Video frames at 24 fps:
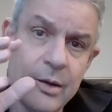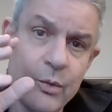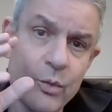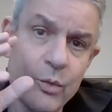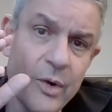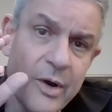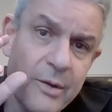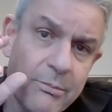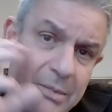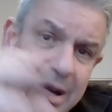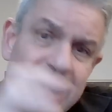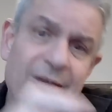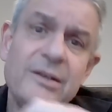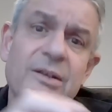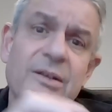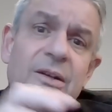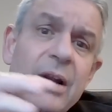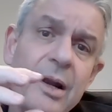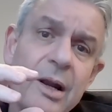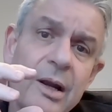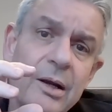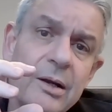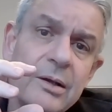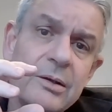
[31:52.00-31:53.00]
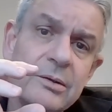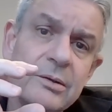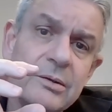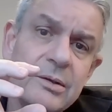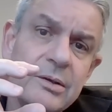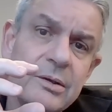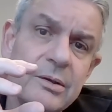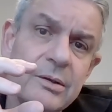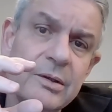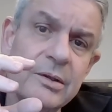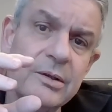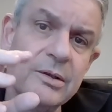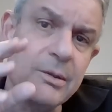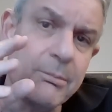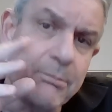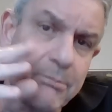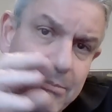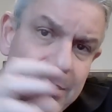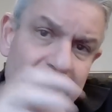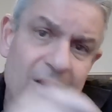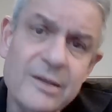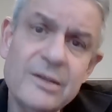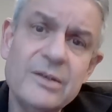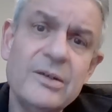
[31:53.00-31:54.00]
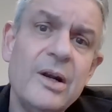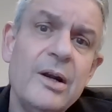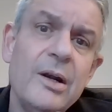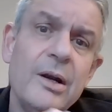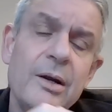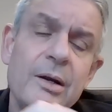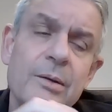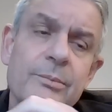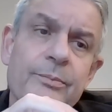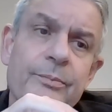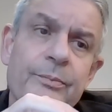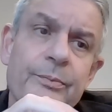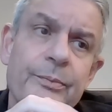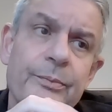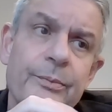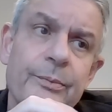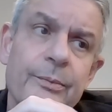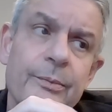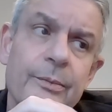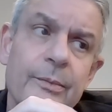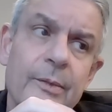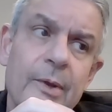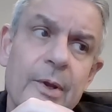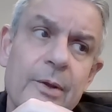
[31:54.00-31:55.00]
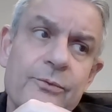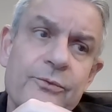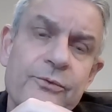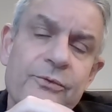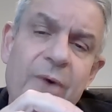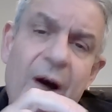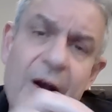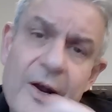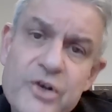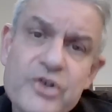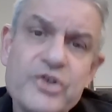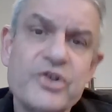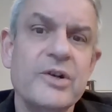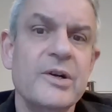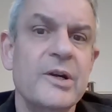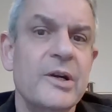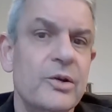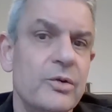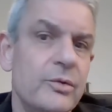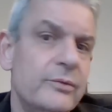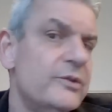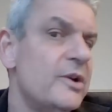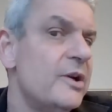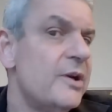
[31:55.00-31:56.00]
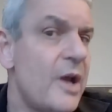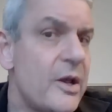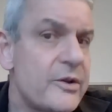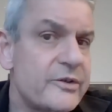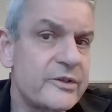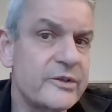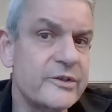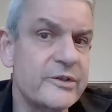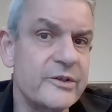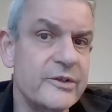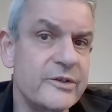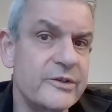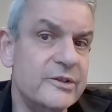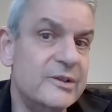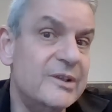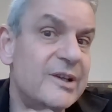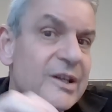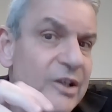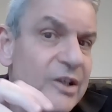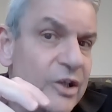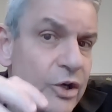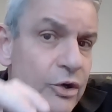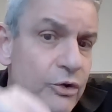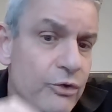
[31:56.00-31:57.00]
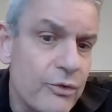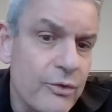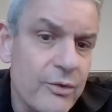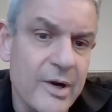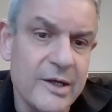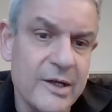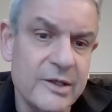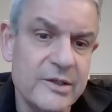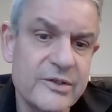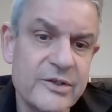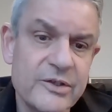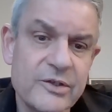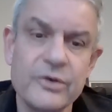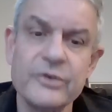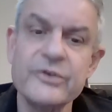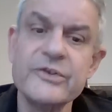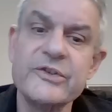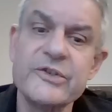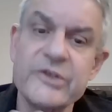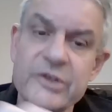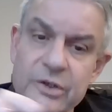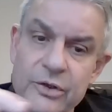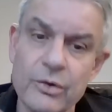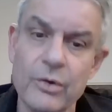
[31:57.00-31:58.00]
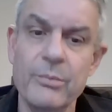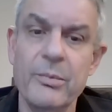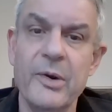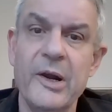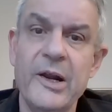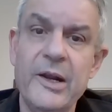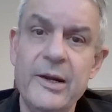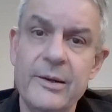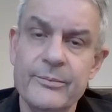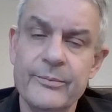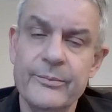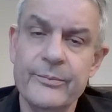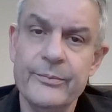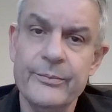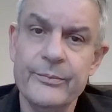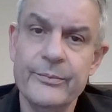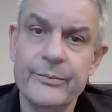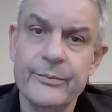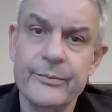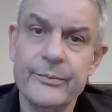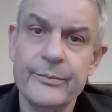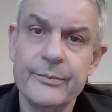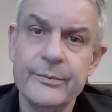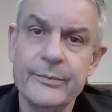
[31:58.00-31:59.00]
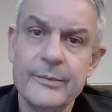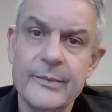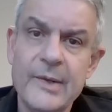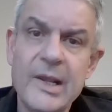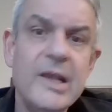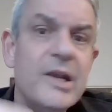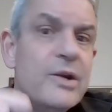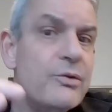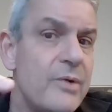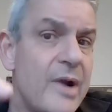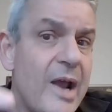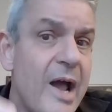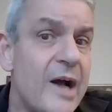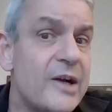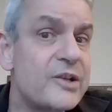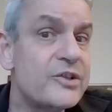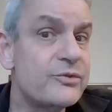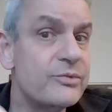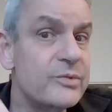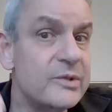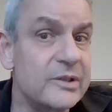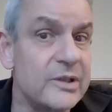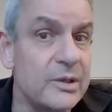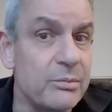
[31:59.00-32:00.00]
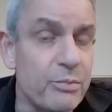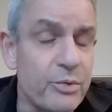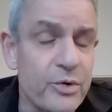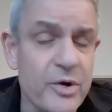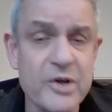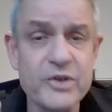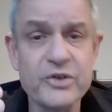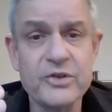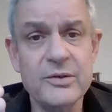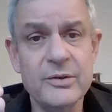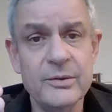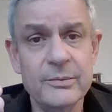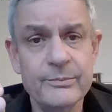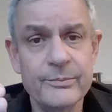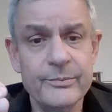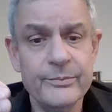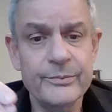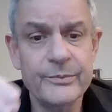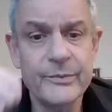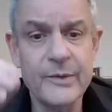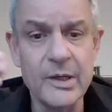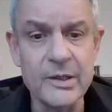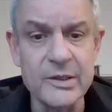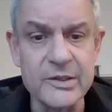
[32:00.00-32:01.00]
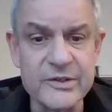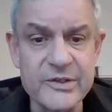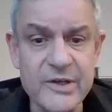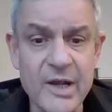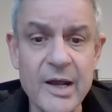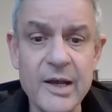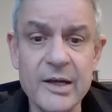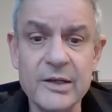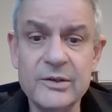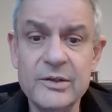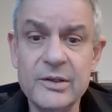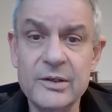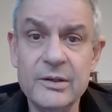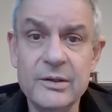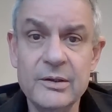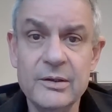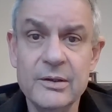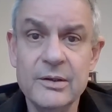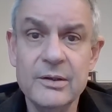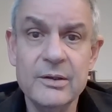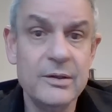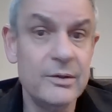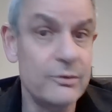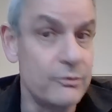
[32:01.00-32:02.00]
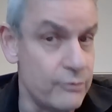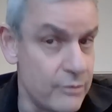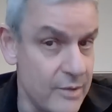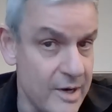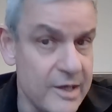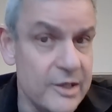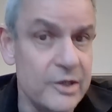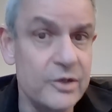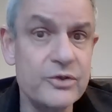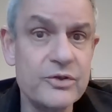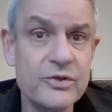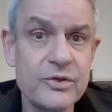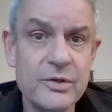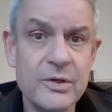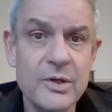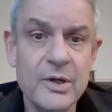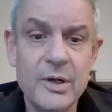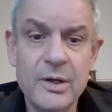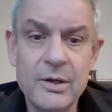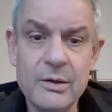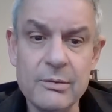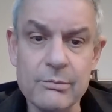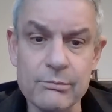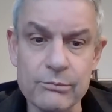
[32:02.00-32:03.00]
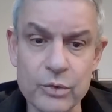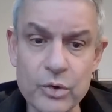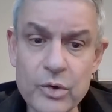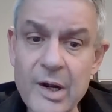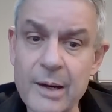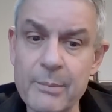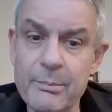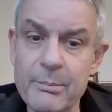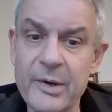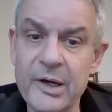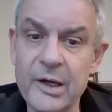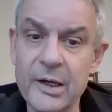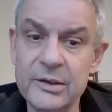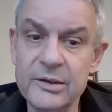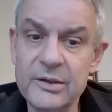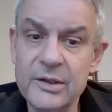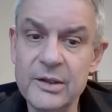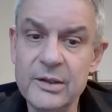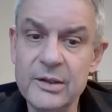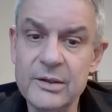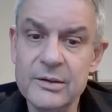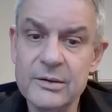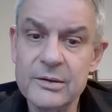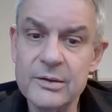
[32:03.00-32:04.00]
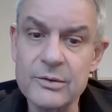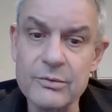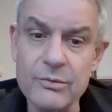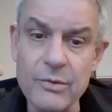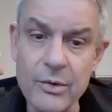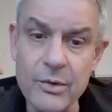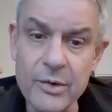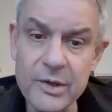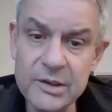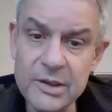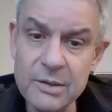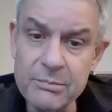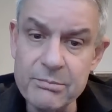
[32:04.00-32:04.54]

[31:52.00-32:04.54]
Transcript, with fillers: when mental the mental functioning of the narcissist deteriorates considerably he reacts with depression anxiety rage mood lability growing